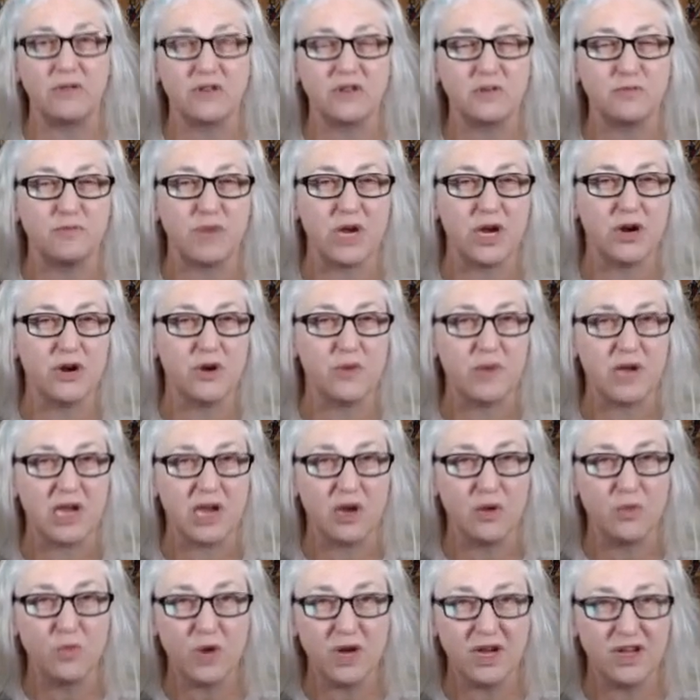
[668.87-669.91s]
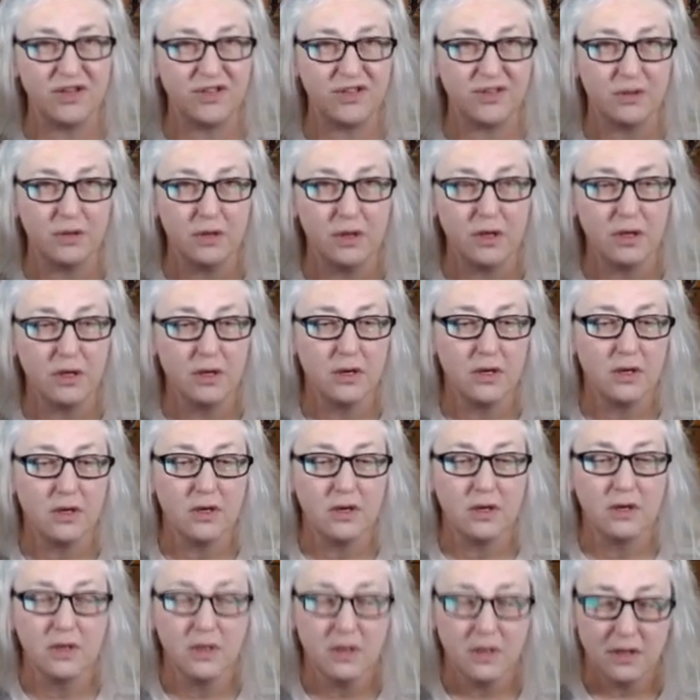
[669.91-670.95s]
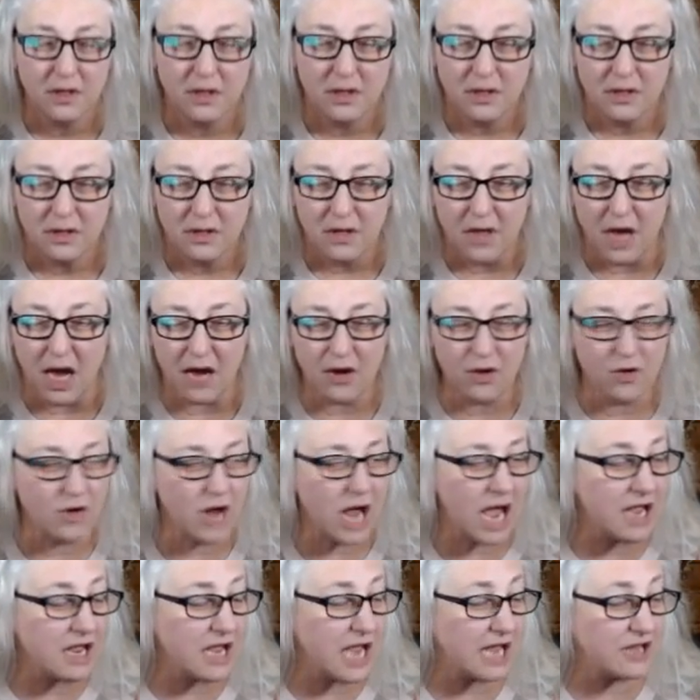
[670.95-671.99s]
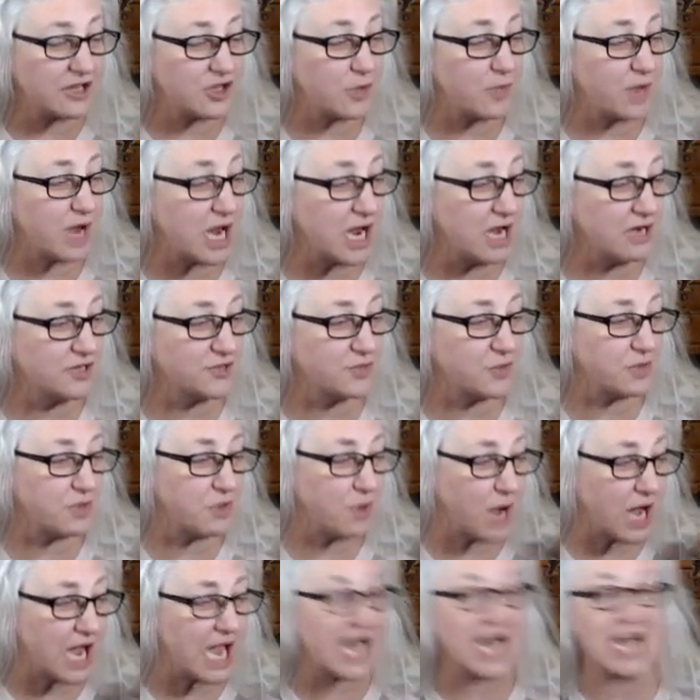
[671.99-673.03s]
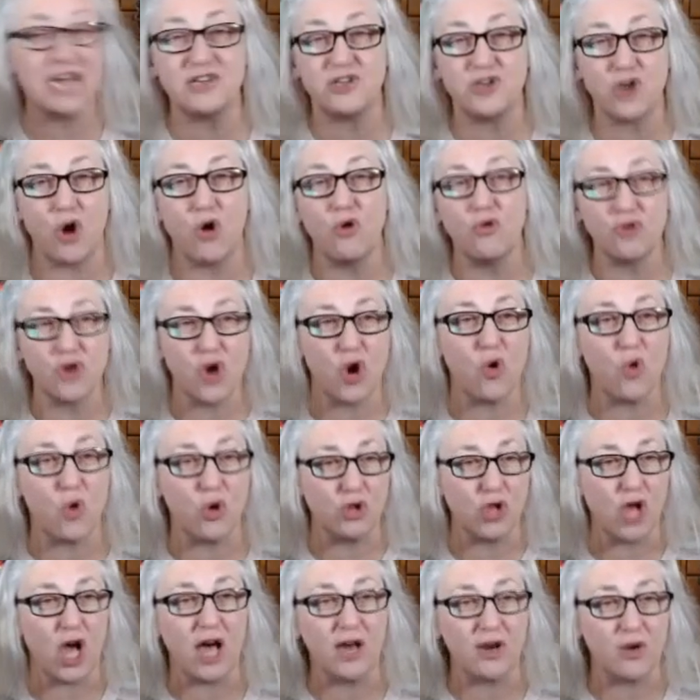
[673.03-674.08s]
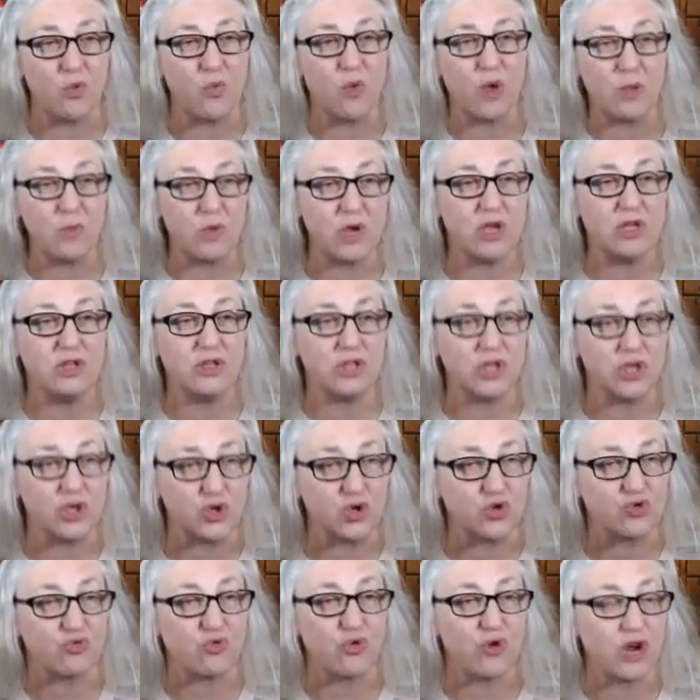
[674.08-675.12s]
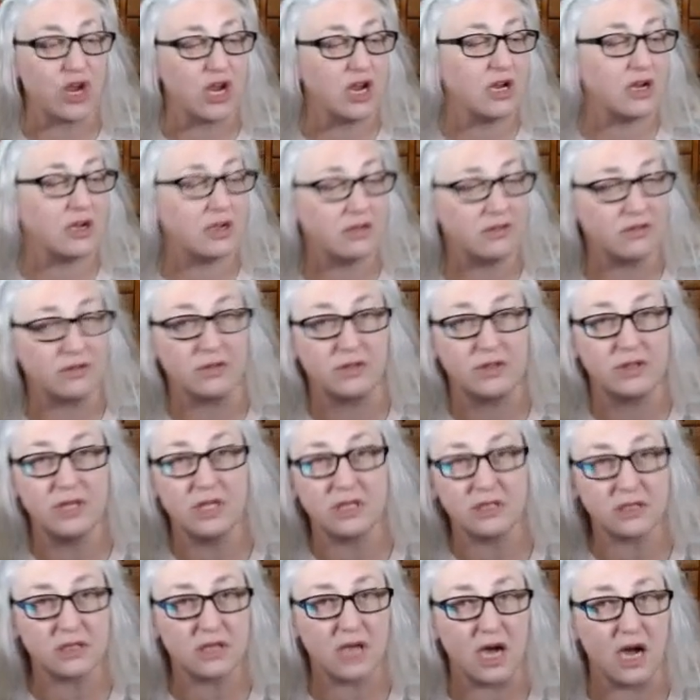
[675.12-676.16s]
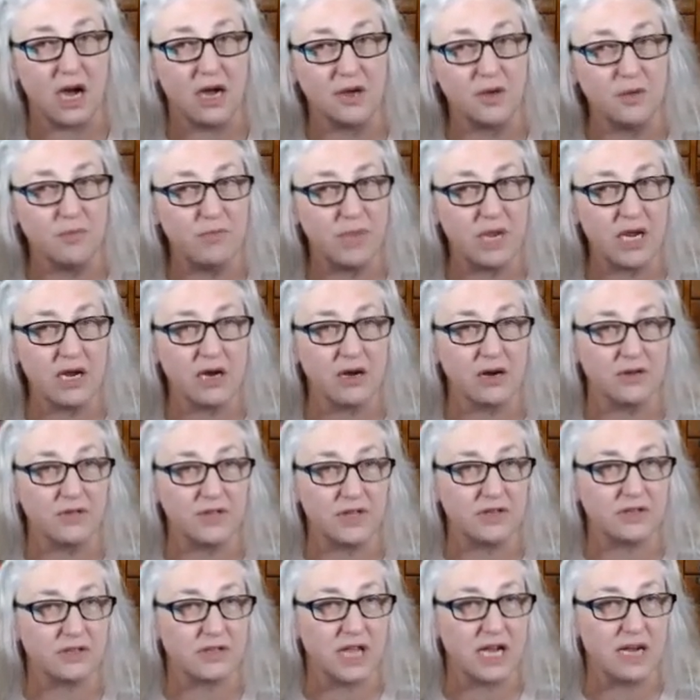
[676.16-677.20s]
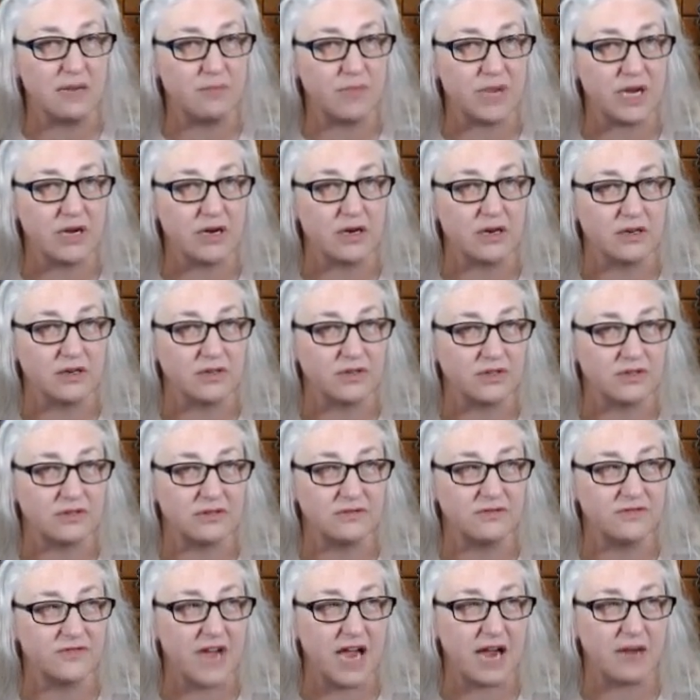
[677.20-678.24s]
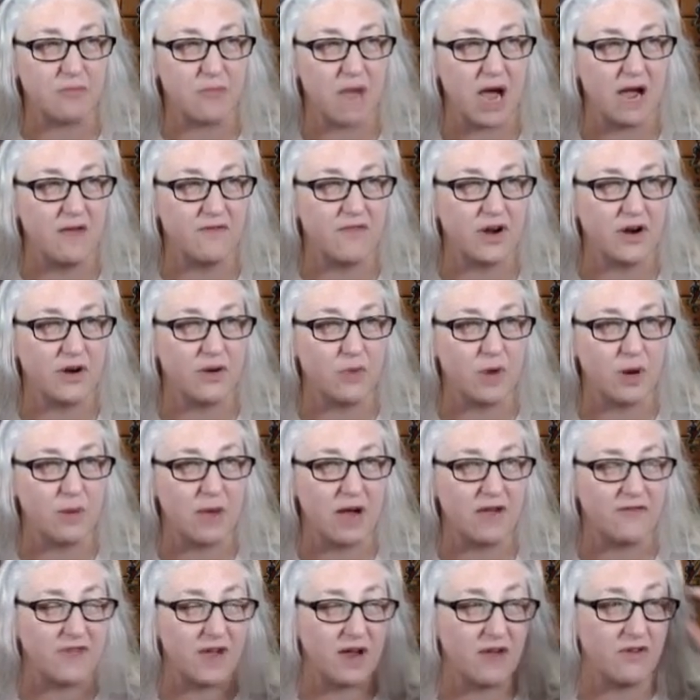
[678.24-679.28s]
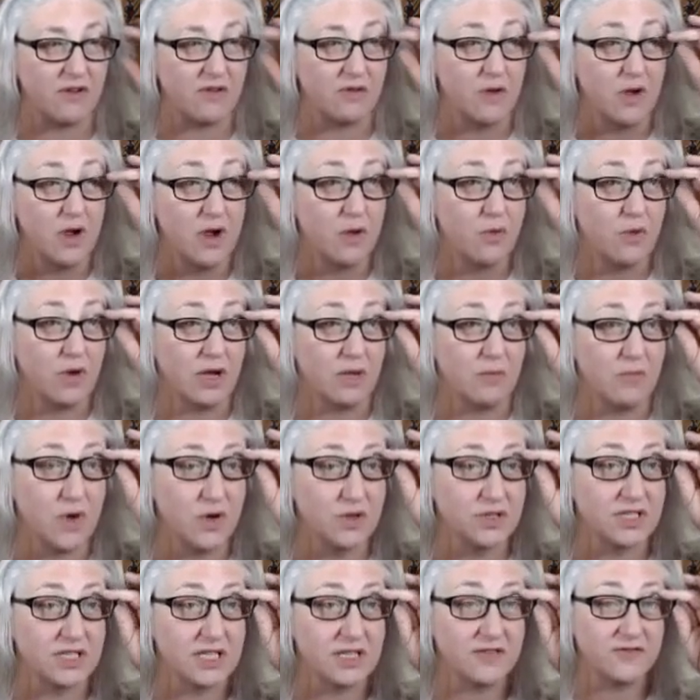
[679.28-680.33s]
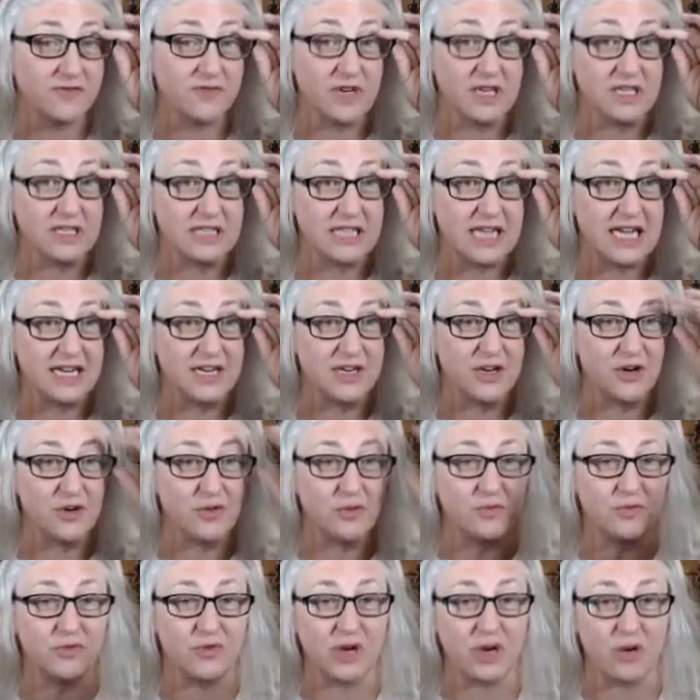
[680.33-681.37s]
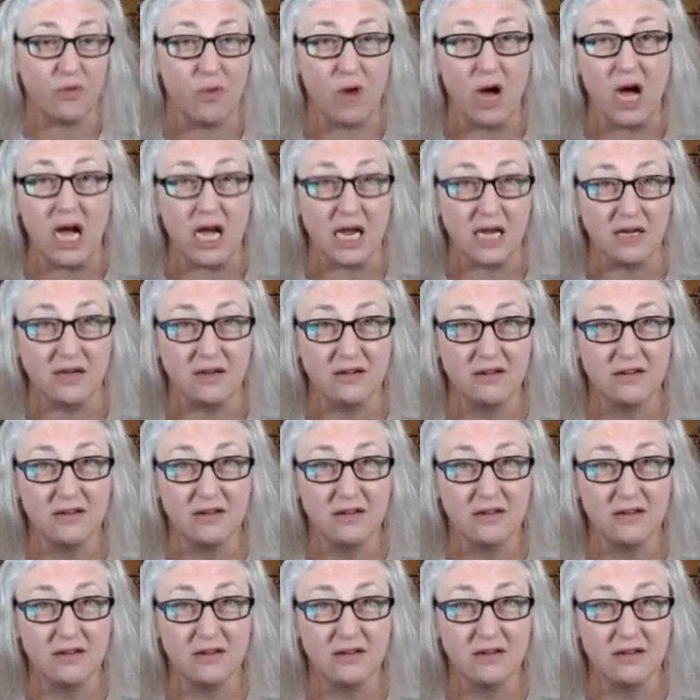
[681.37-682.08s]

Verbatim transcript: this beer to begin with? I don't, I, to be honest with you, I don't know a lot of women that drink this kind of beer, these light beers. In fact, my favorite, one of my favorite, well, most of the friends I know drink wine.